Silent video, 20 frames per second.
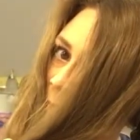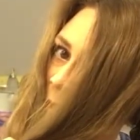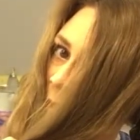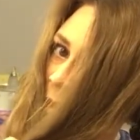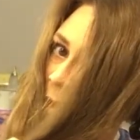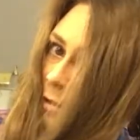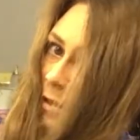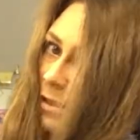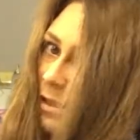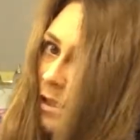
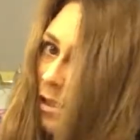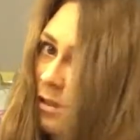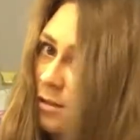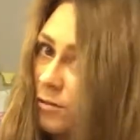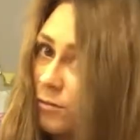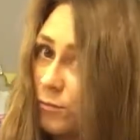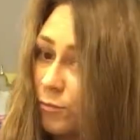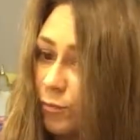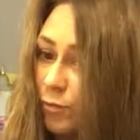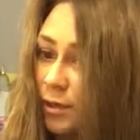How it
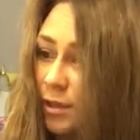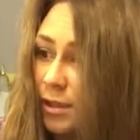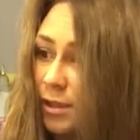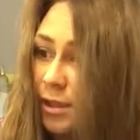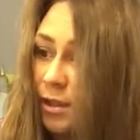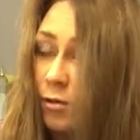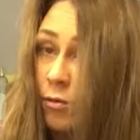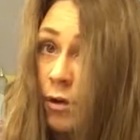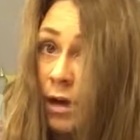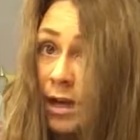didn't really
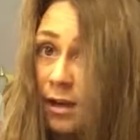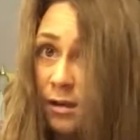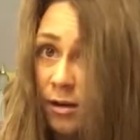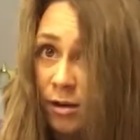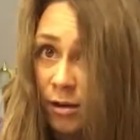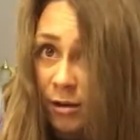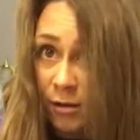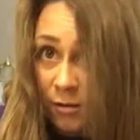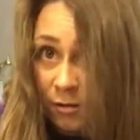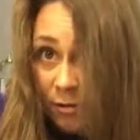quite
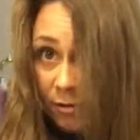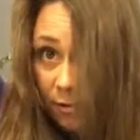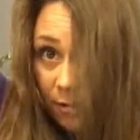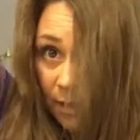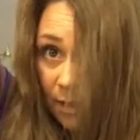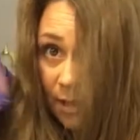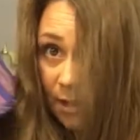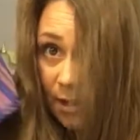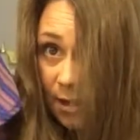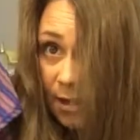curl?
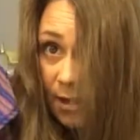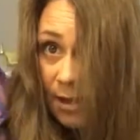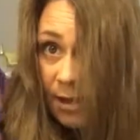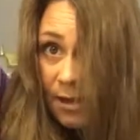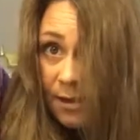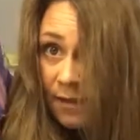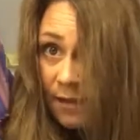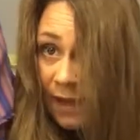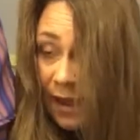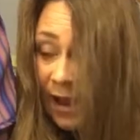
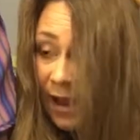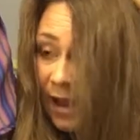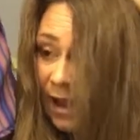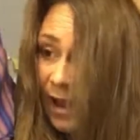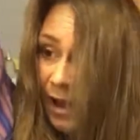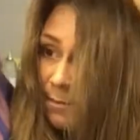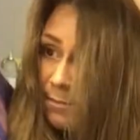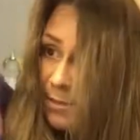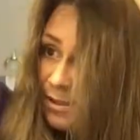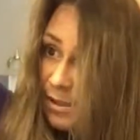That
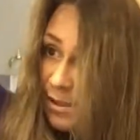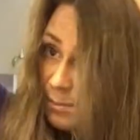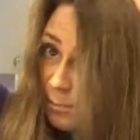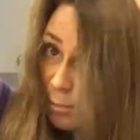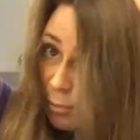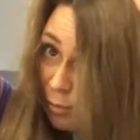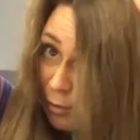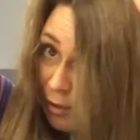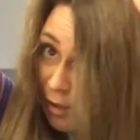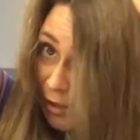happens
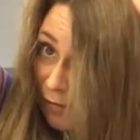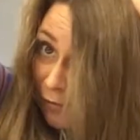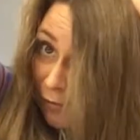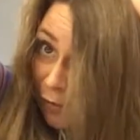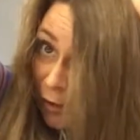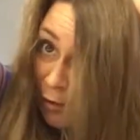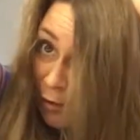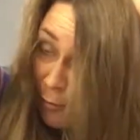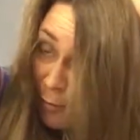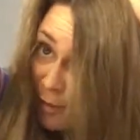pretty
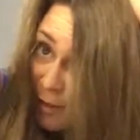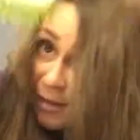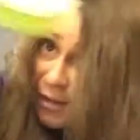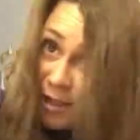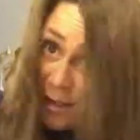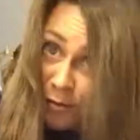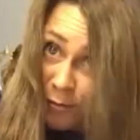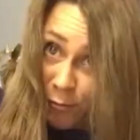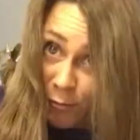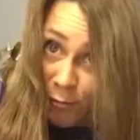
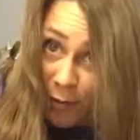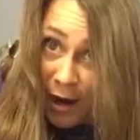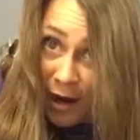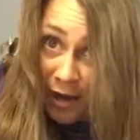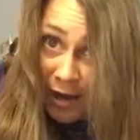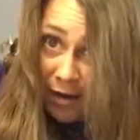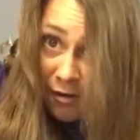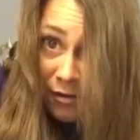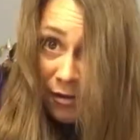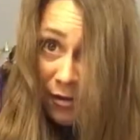frequently
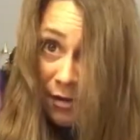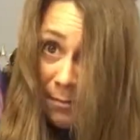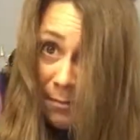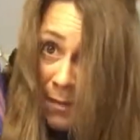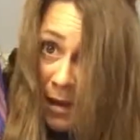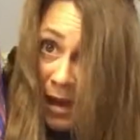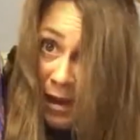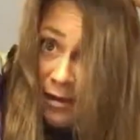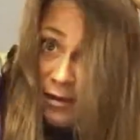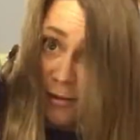right here at the
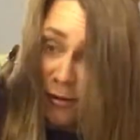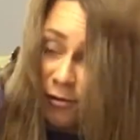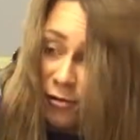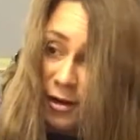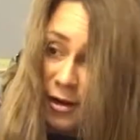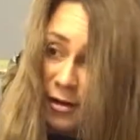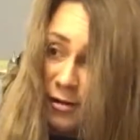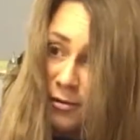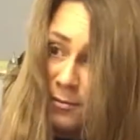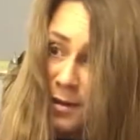back of the
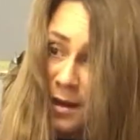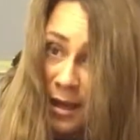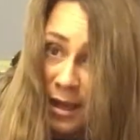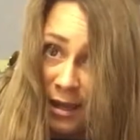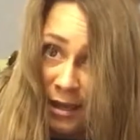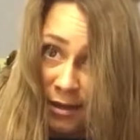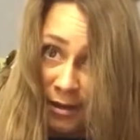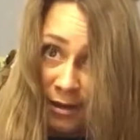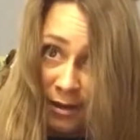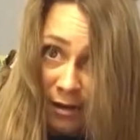crown of my
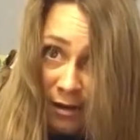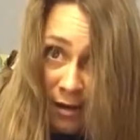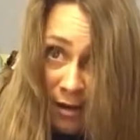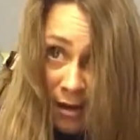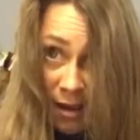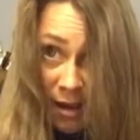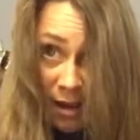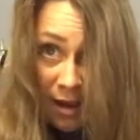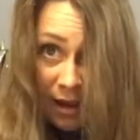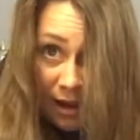head.
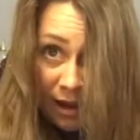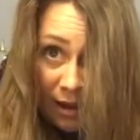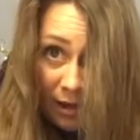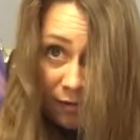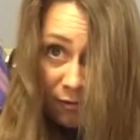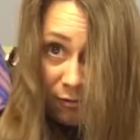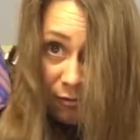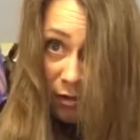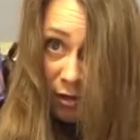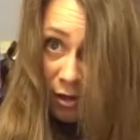I
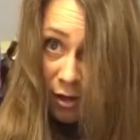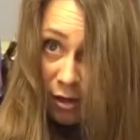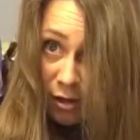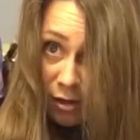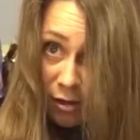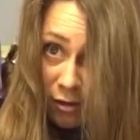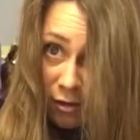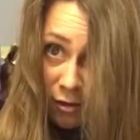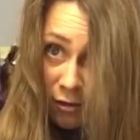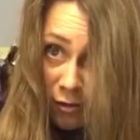don't
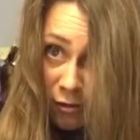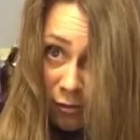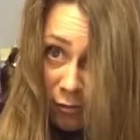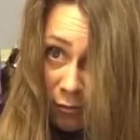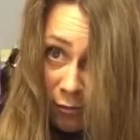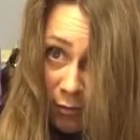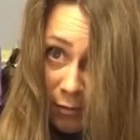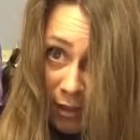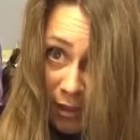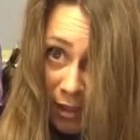
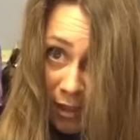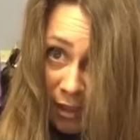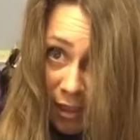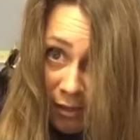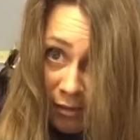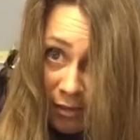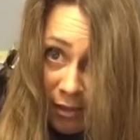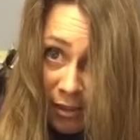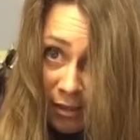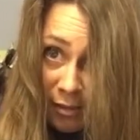know what the
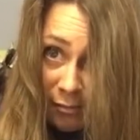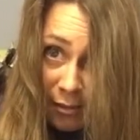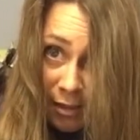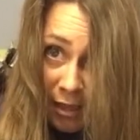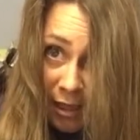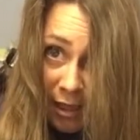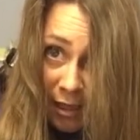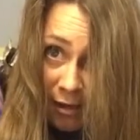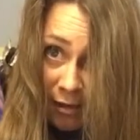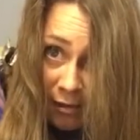deal is with
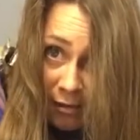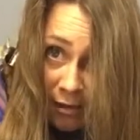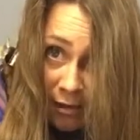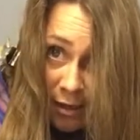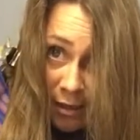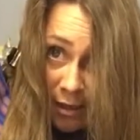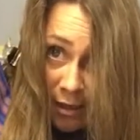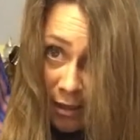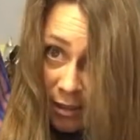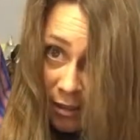that.
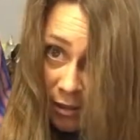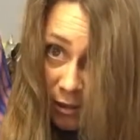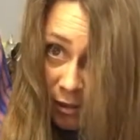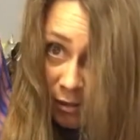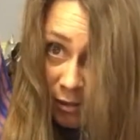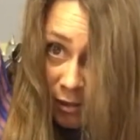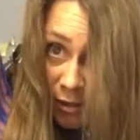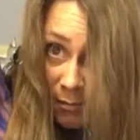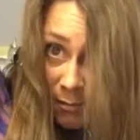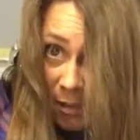
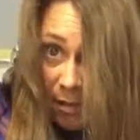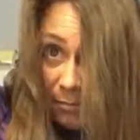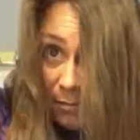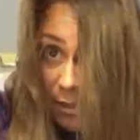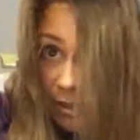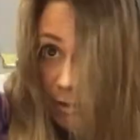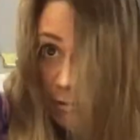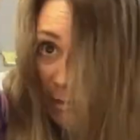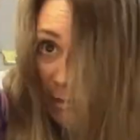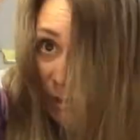So sometimes I'll